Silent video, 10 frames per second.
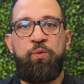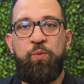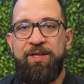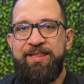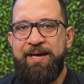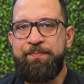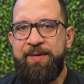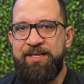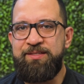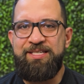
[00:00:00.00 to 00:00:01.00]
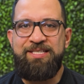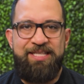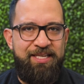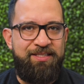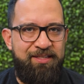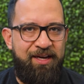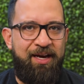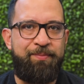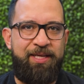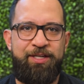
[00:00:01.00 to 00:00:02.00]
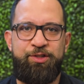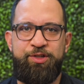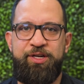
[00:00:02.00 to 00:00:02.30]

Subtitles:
what that means is this time last